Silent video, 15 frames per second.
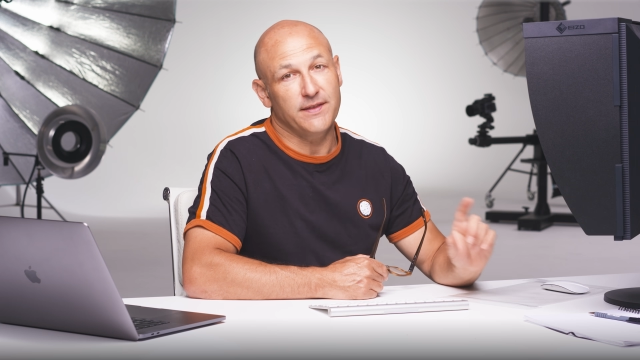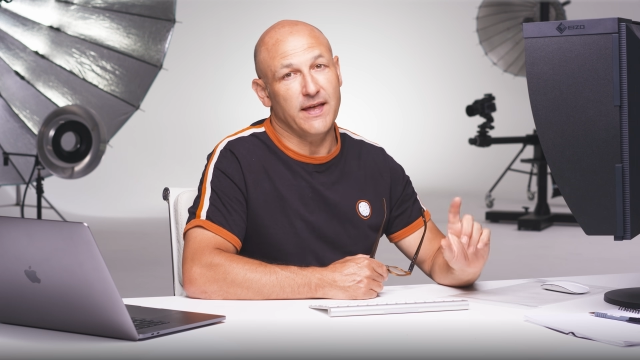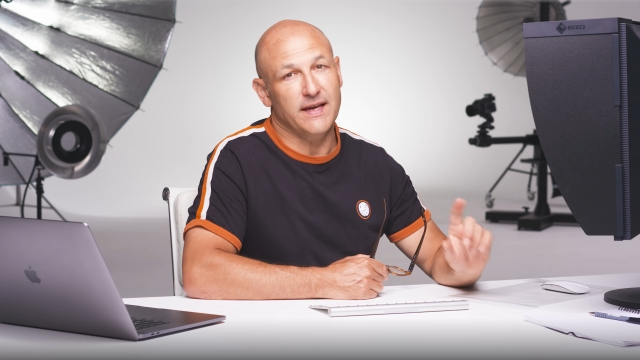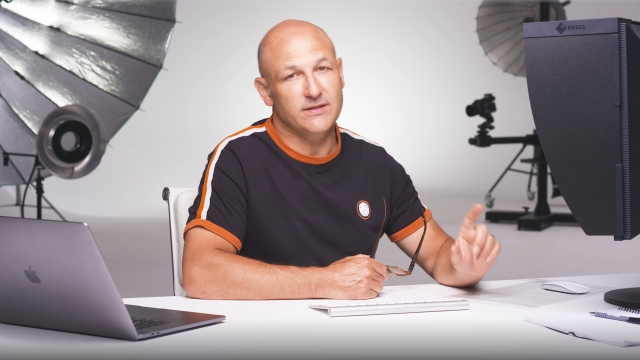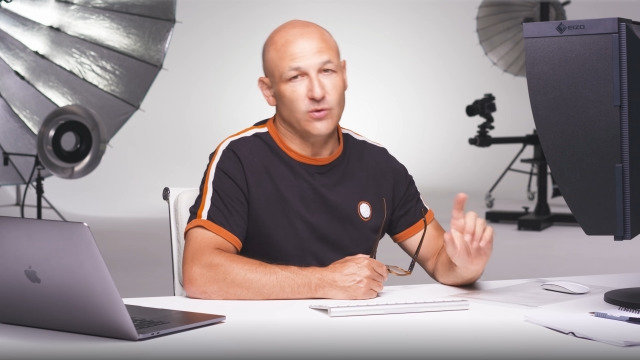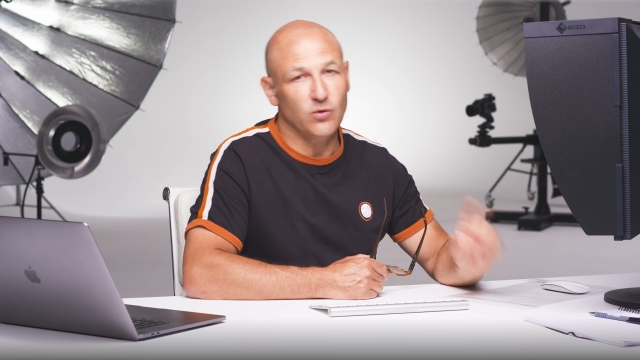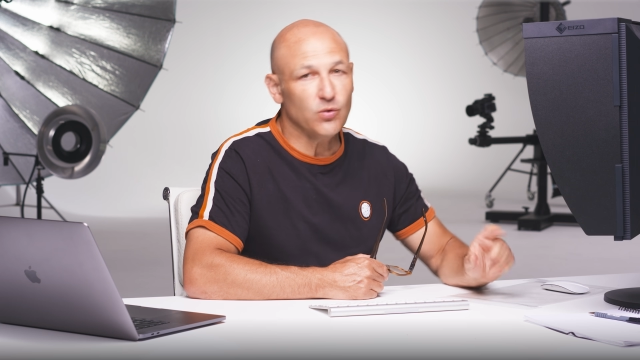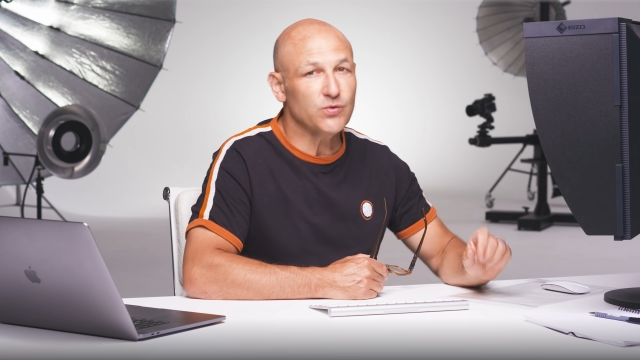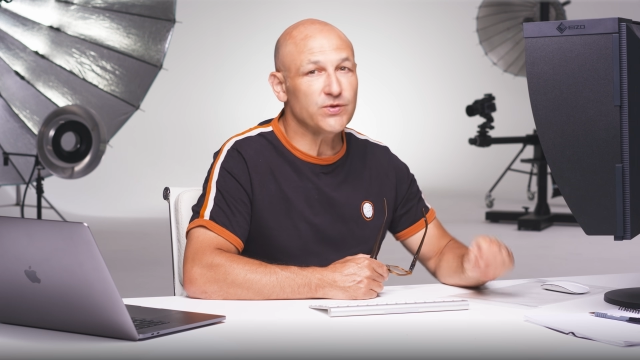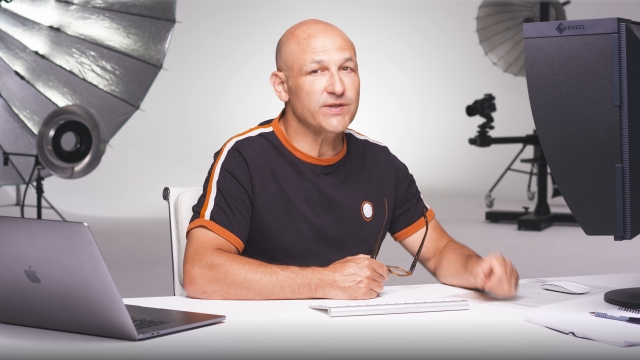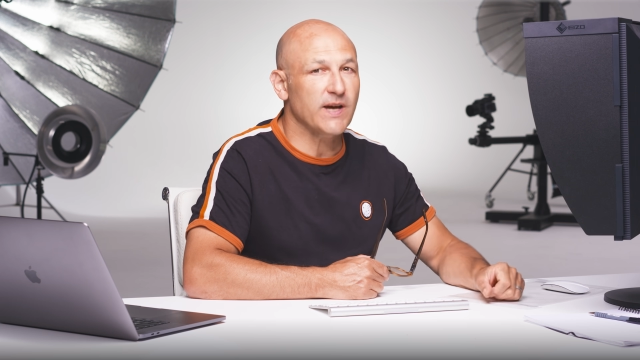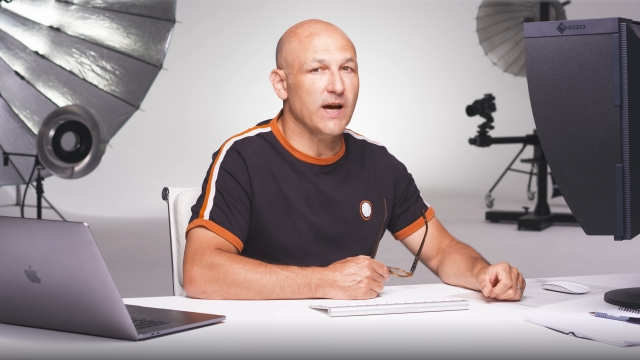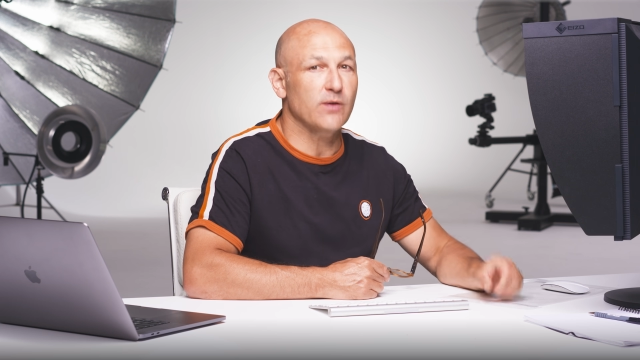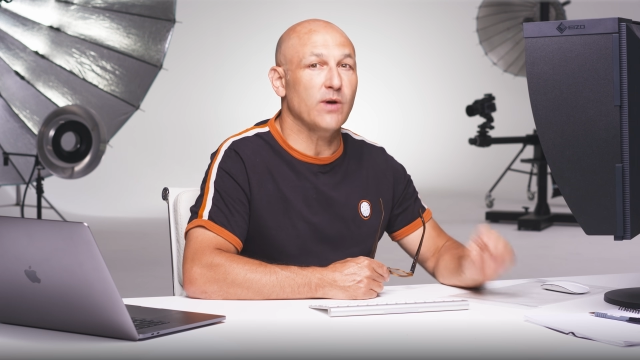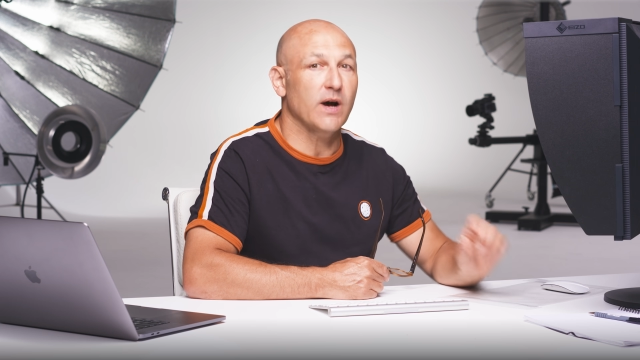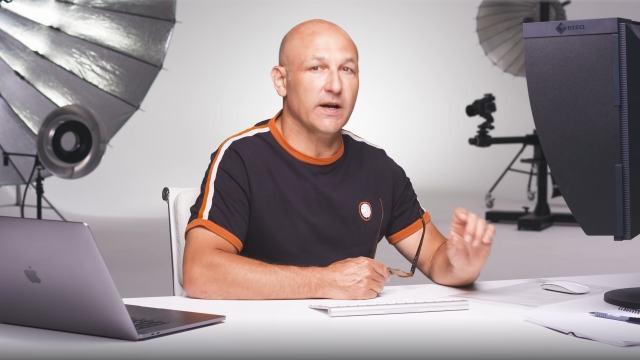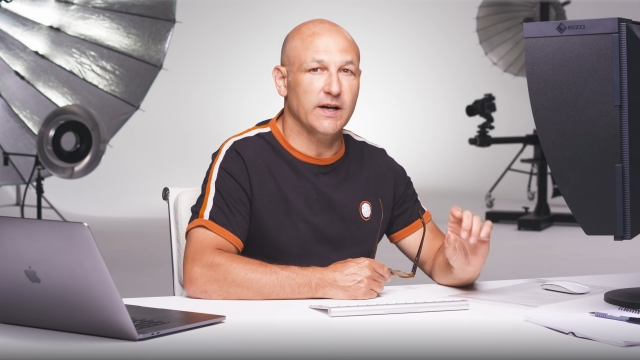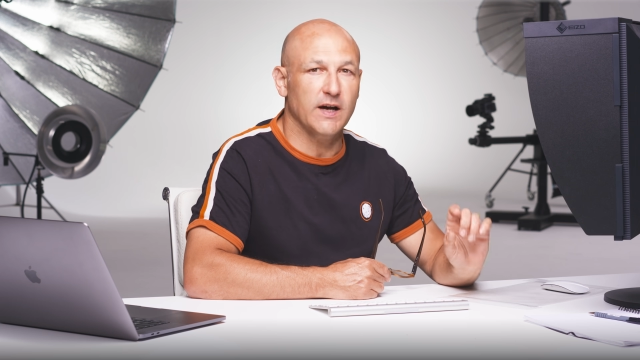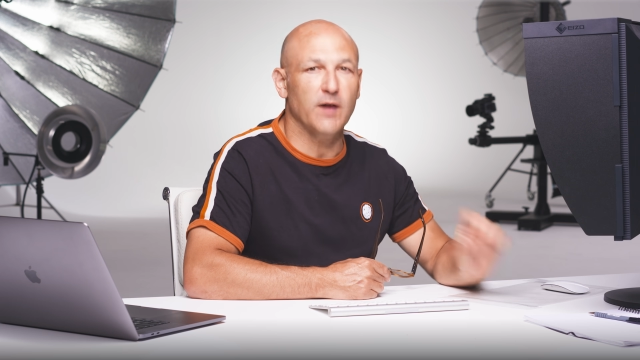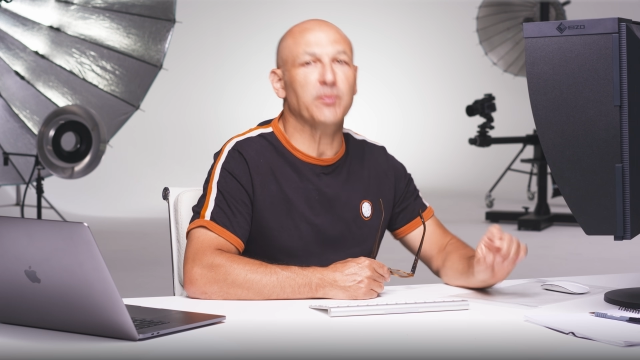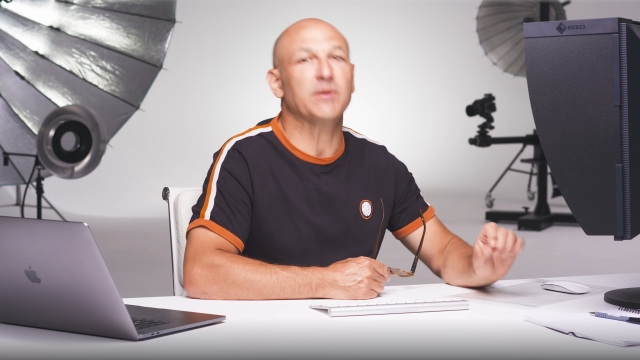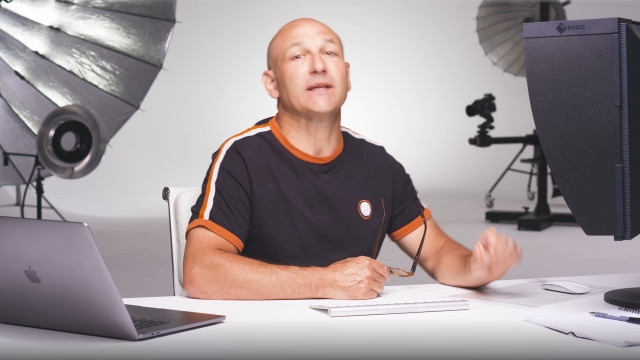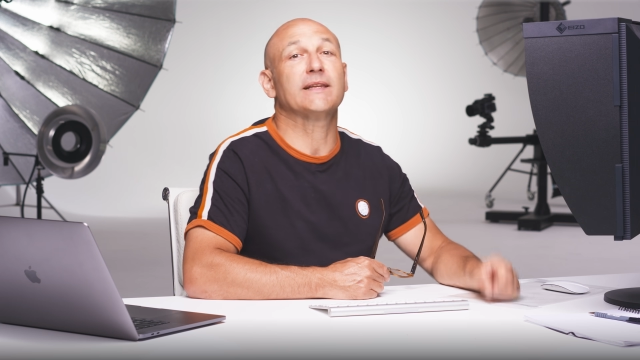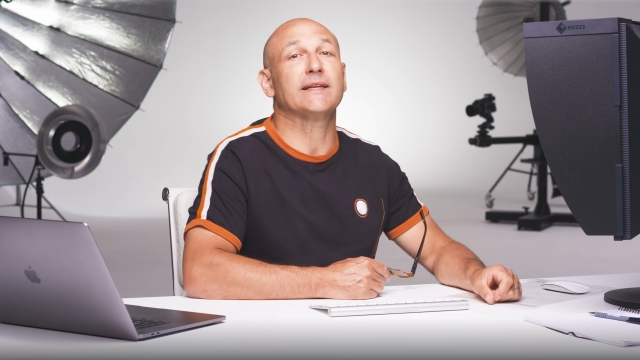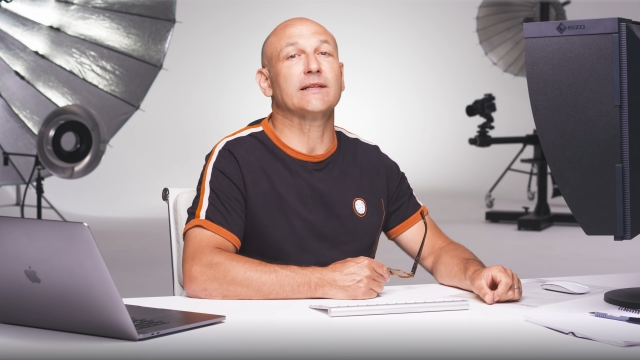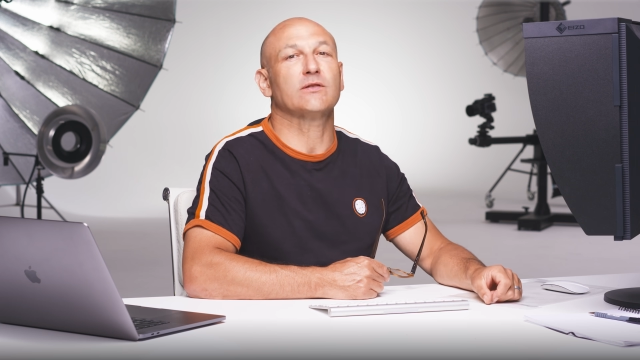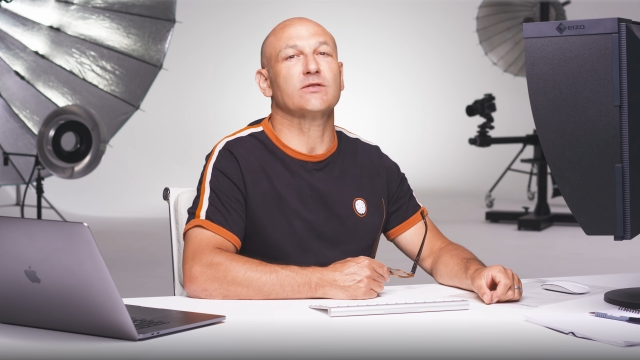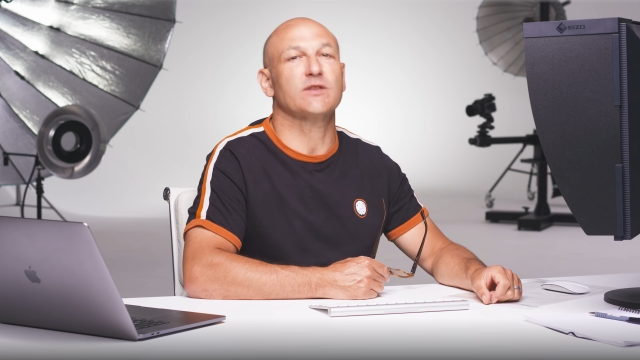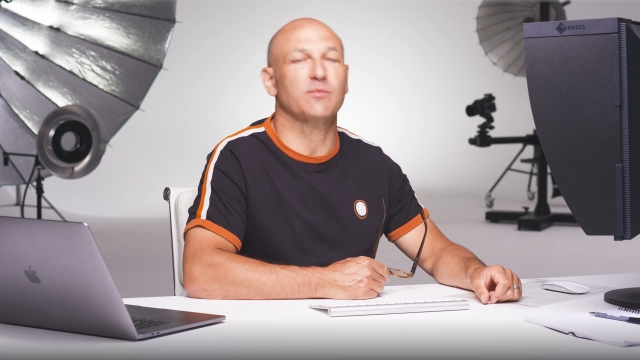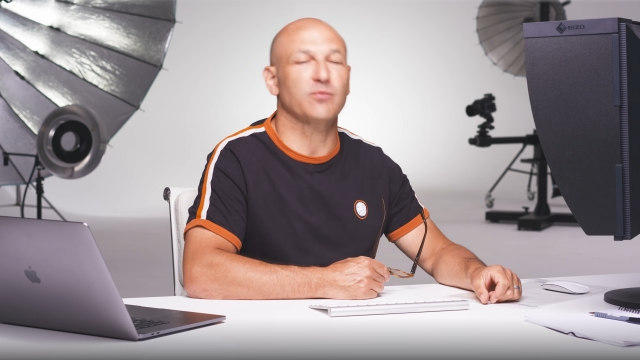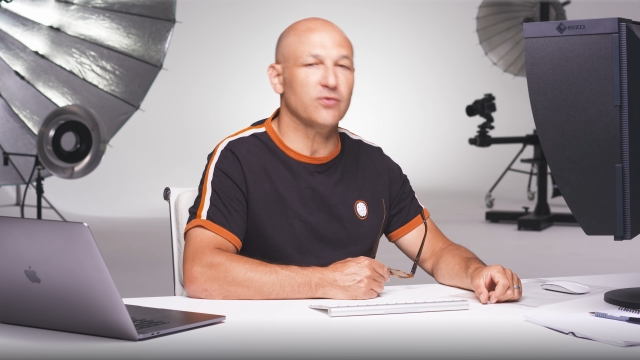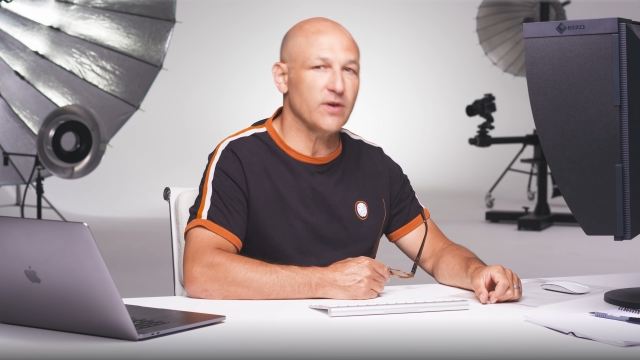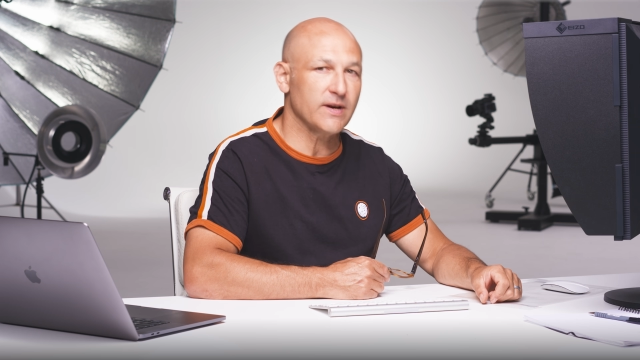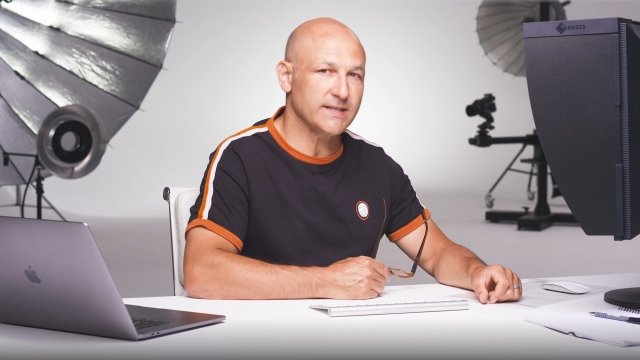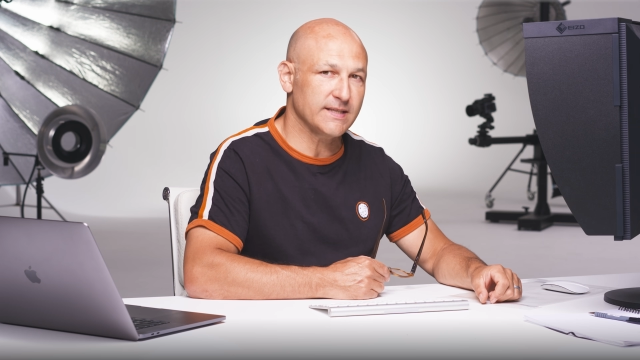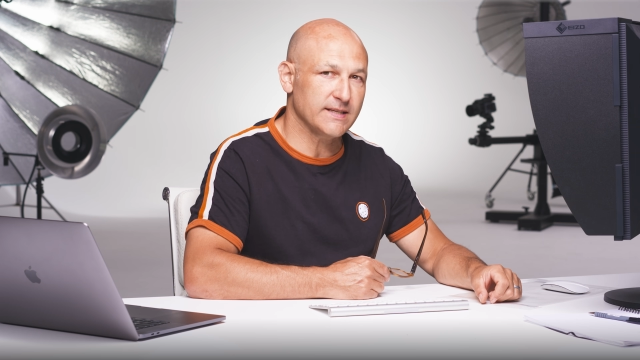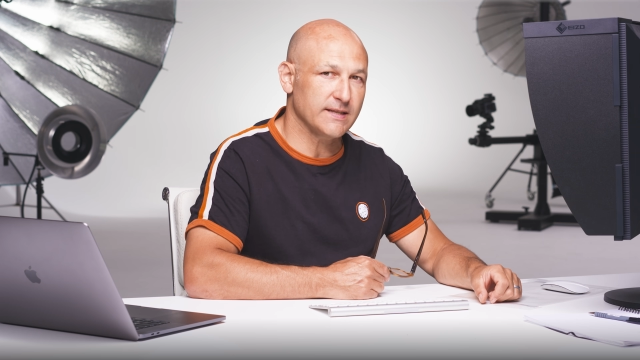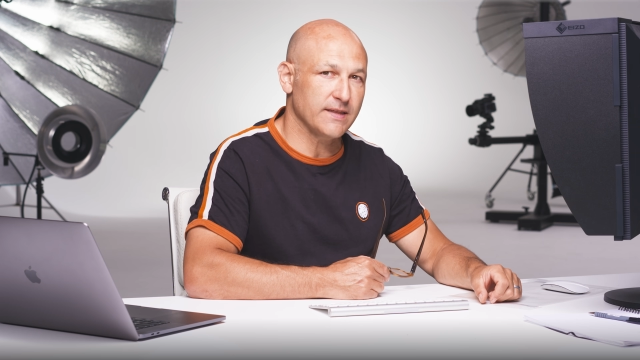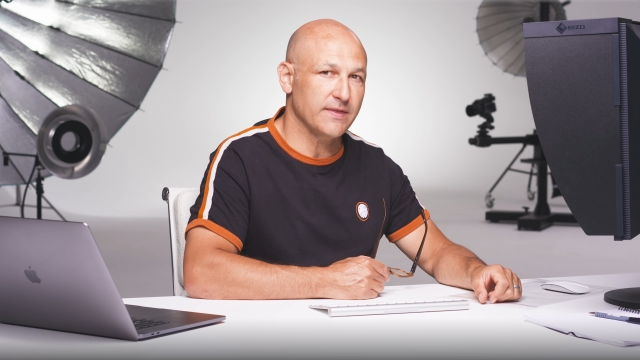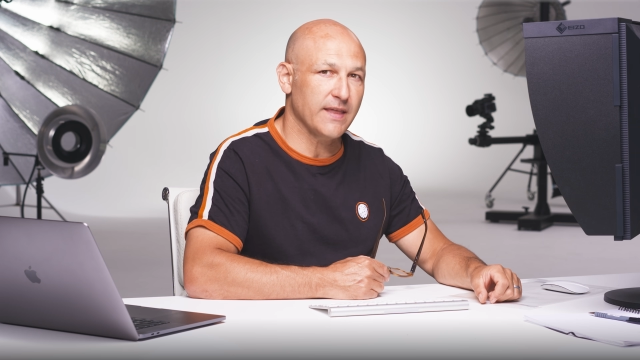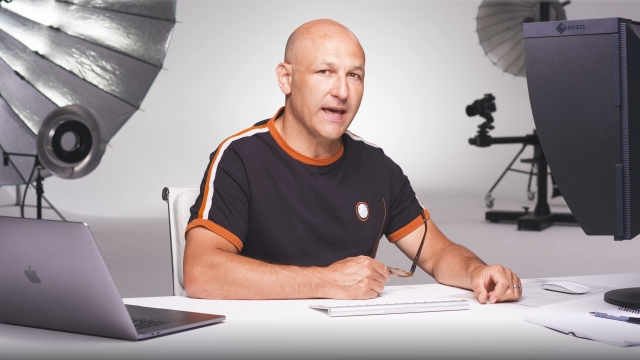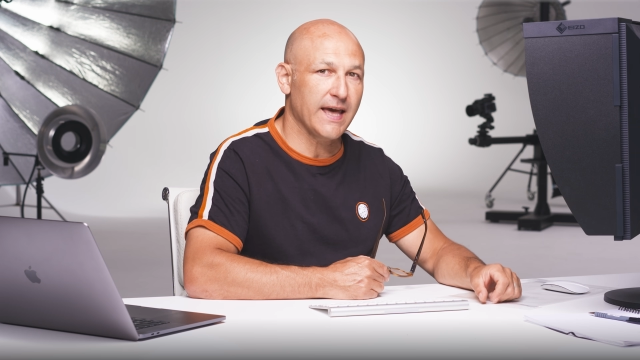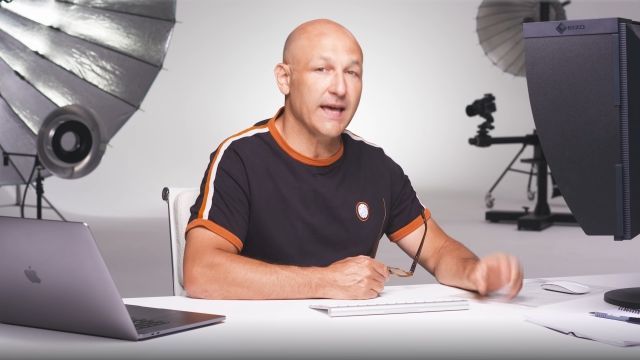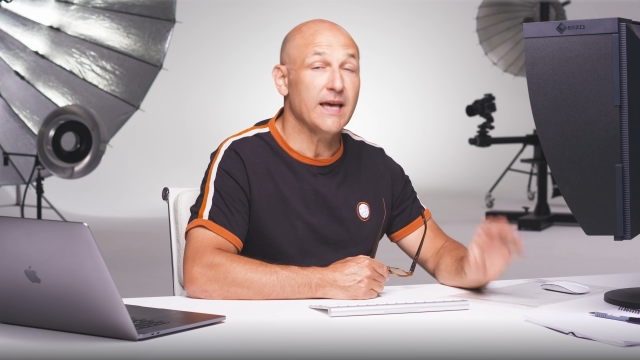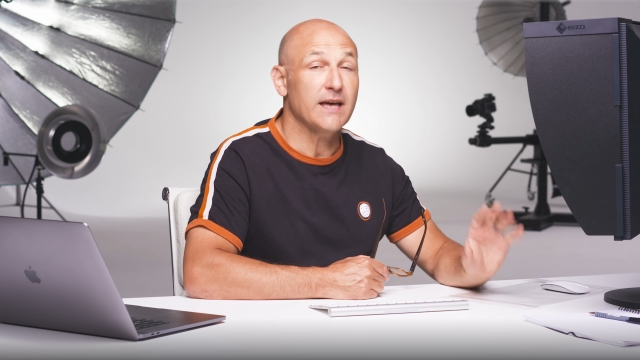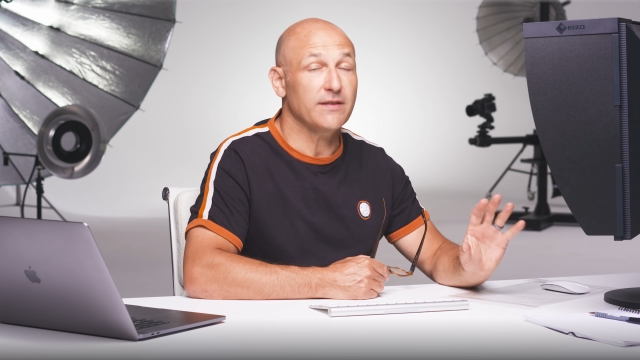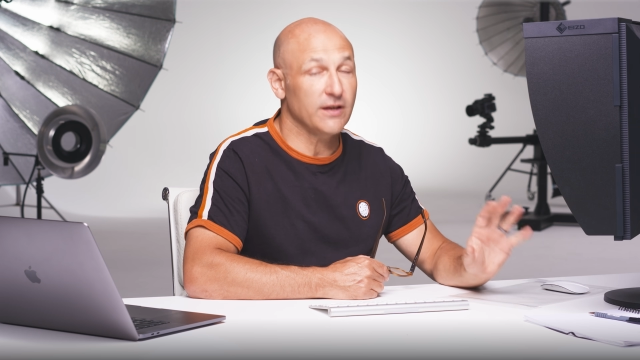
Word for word: There's also a couple of little surprises in there